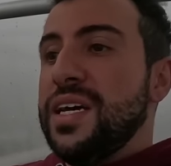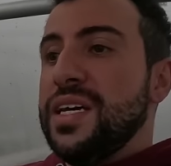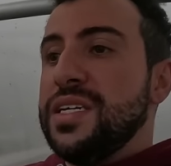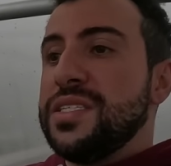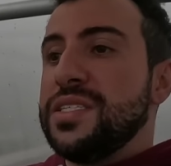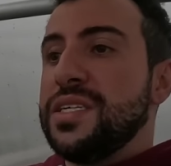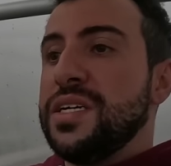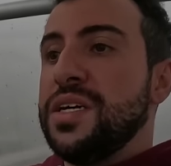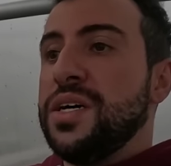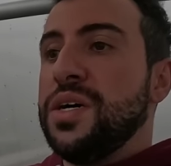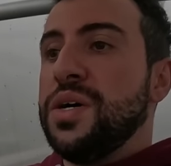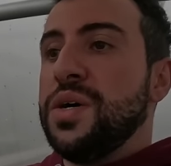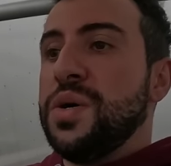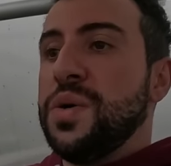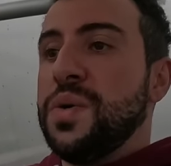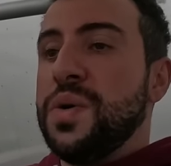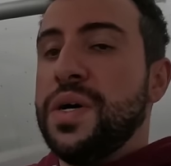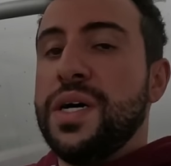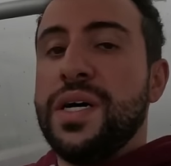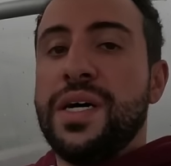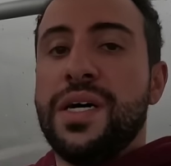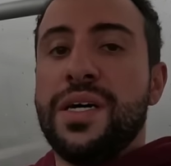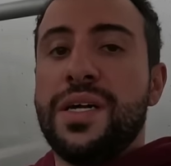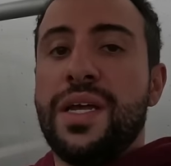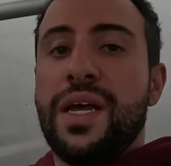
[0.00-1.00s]
So
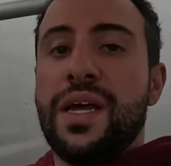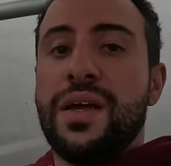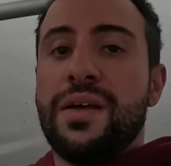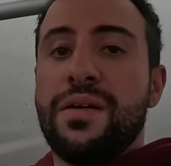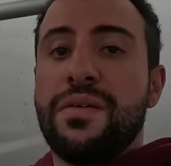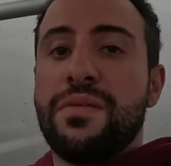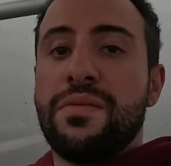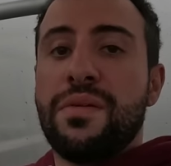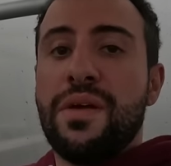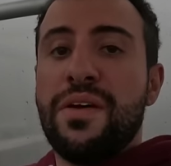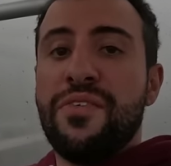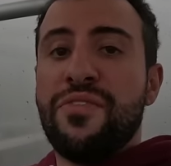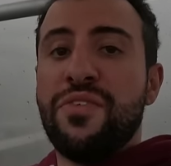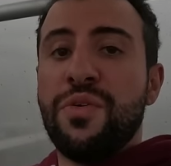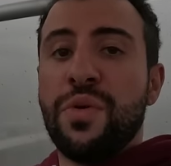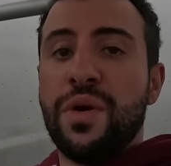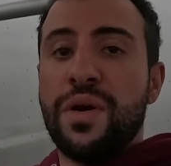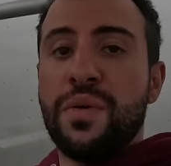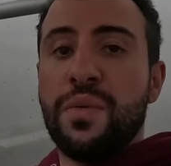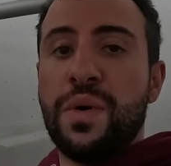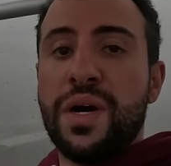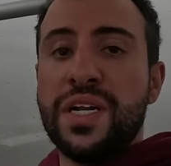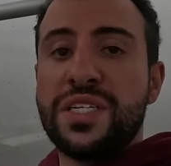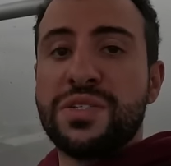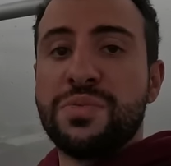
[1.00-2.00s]
uh, yeah, if you
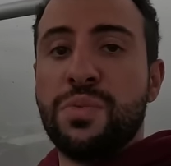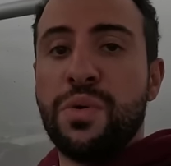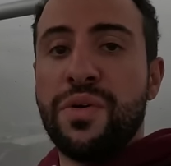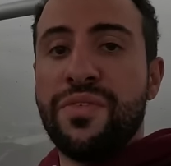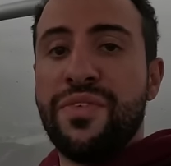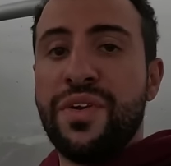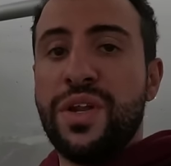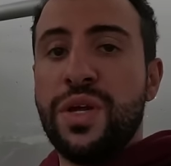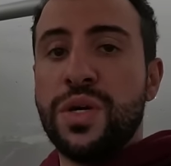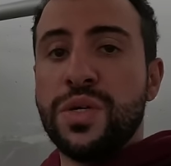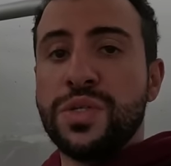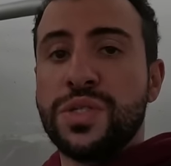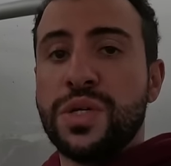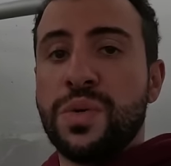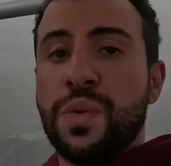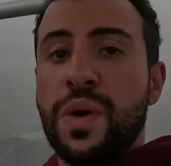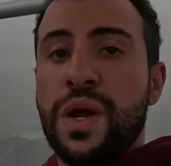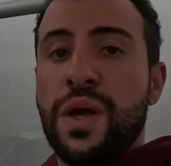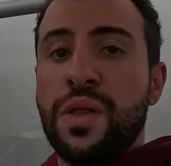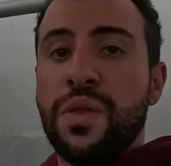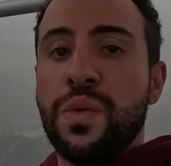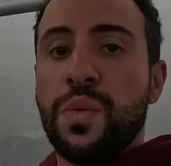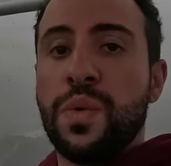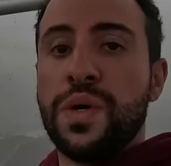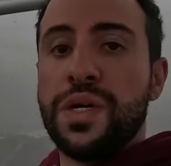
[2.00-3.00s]
want to watch more videos
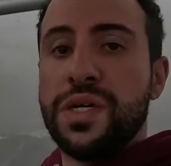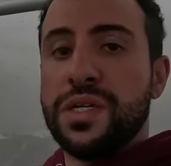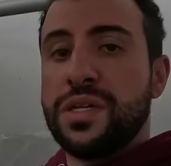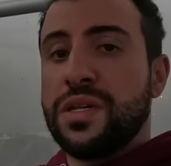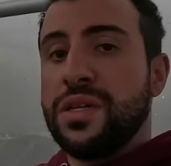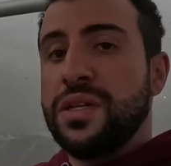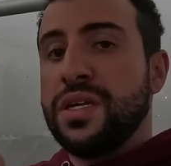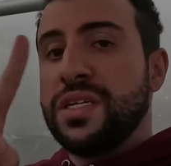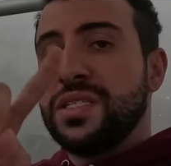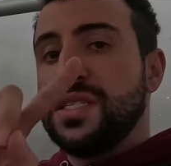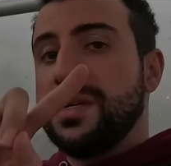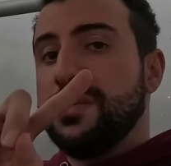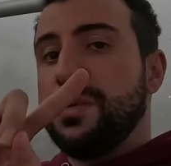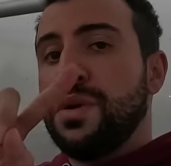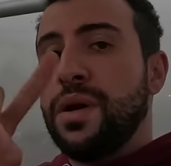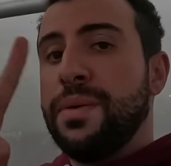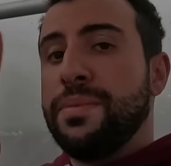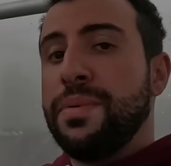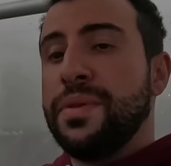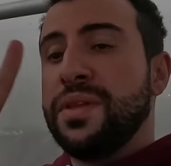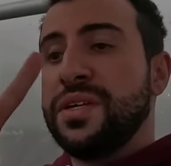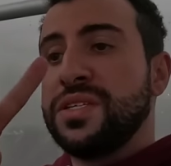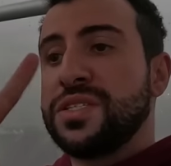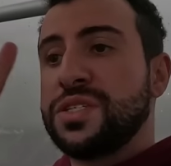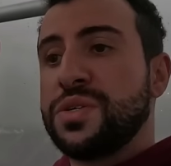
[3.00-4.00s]
around the world, click somewhere
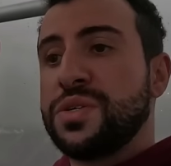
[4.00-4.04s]
up on the